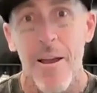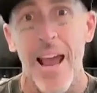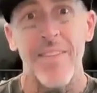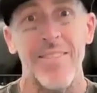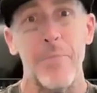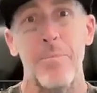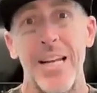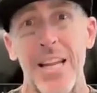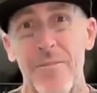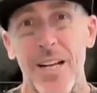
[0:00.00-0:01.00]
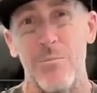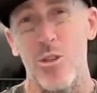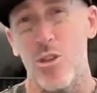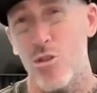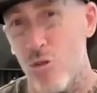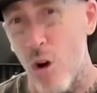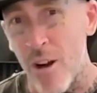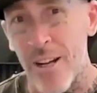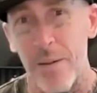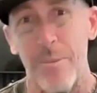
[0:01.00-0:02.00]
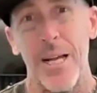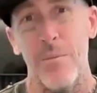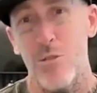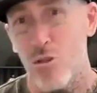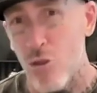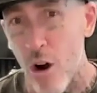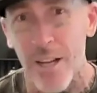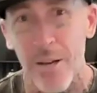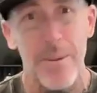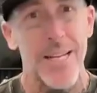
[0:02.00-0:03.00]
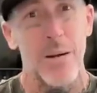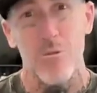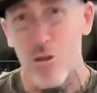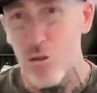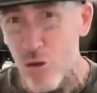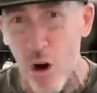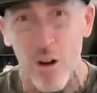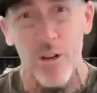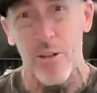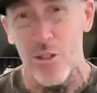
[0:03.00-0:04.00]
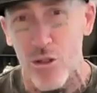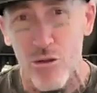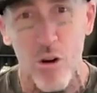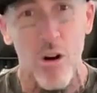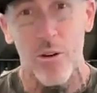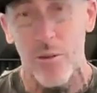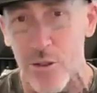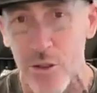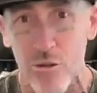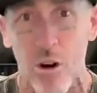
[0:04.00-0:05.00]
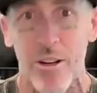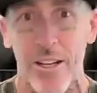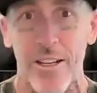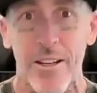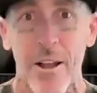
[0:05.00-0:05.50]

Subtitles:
And that belief comes stronger, becomes stronger, becomes stronger and stronger and stronger.